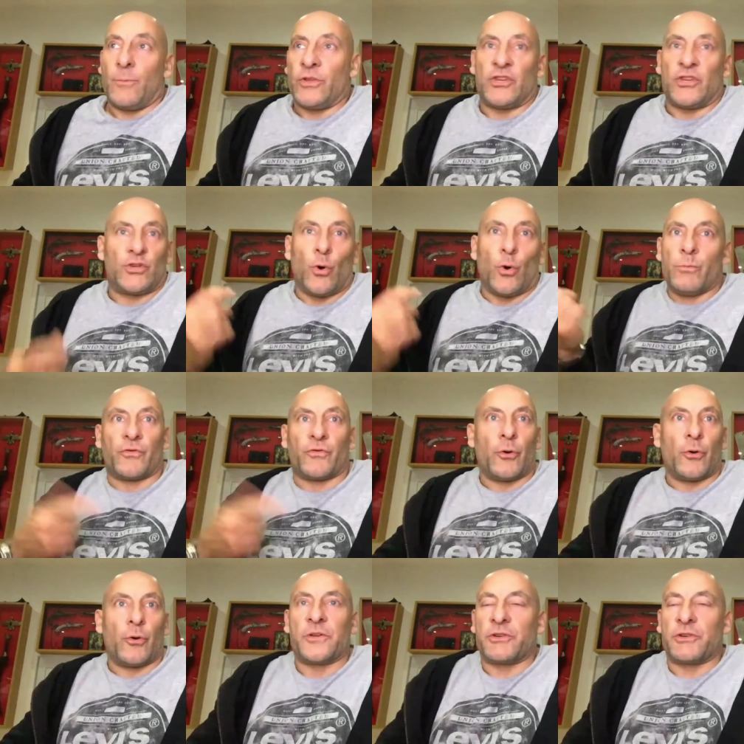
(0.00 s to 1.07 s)
with
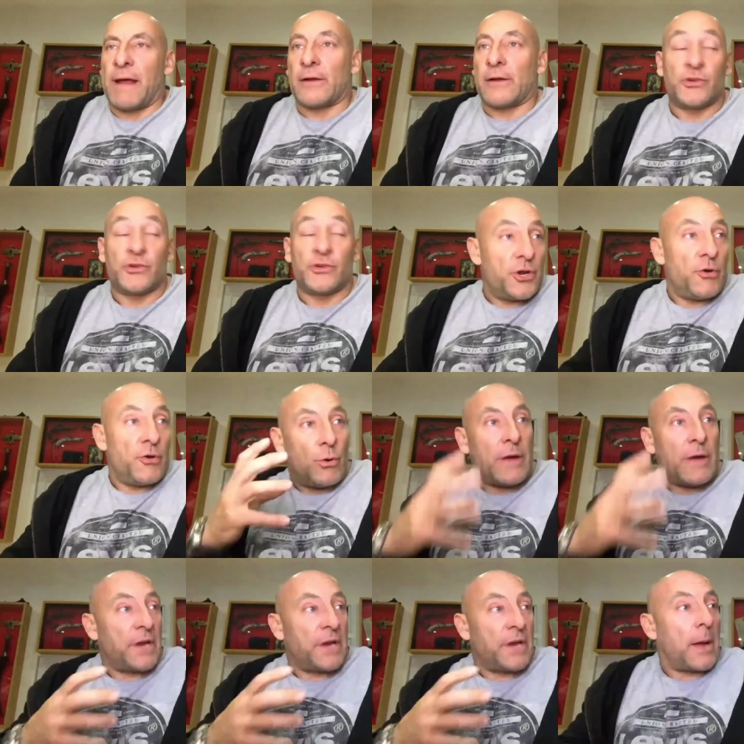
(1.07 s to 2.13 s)
stormtroopers around you and you're
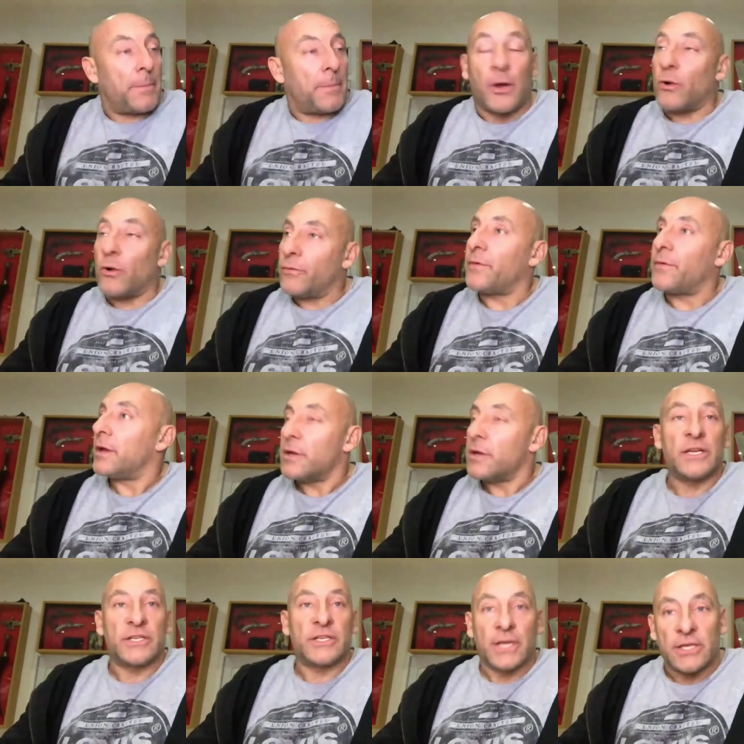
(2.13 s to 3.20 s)
all having a cup of coffee
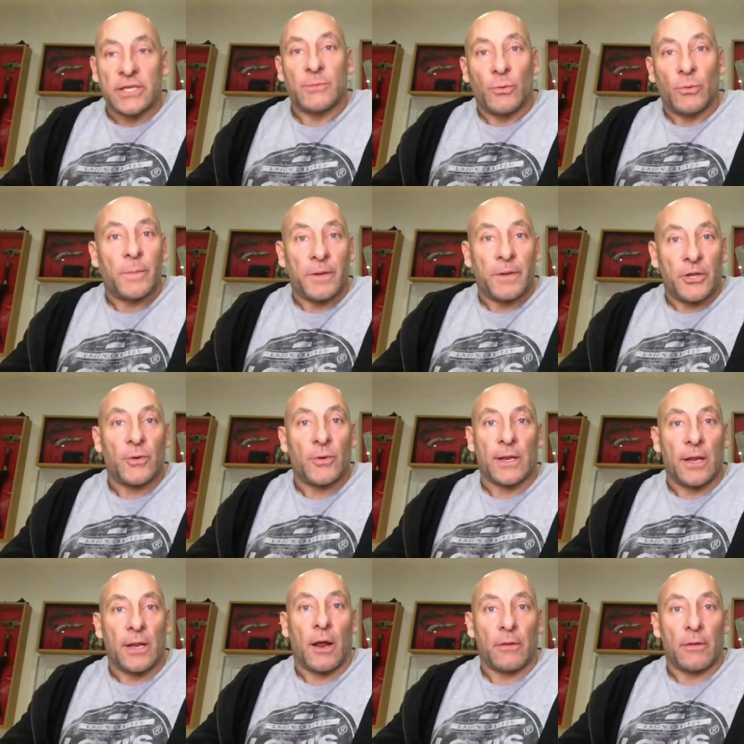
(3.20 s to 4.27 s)
and you're discussing what you've been
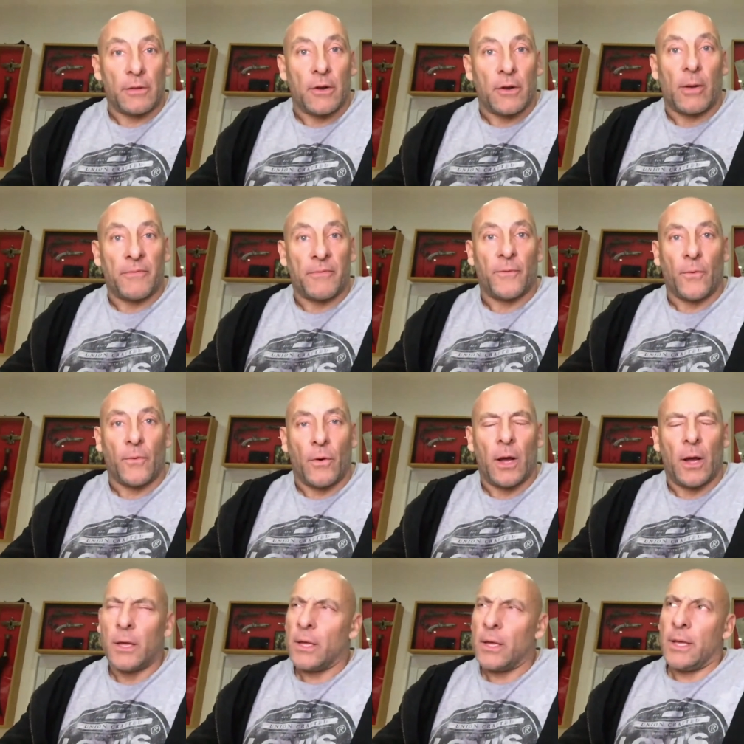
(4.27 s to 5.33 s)
doing, you know, the night
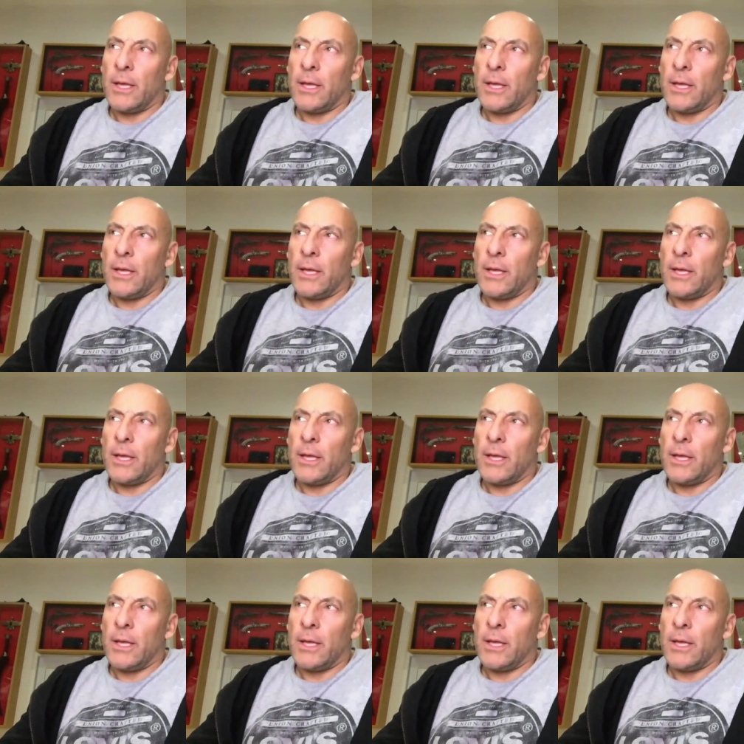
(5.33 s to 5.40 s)
before,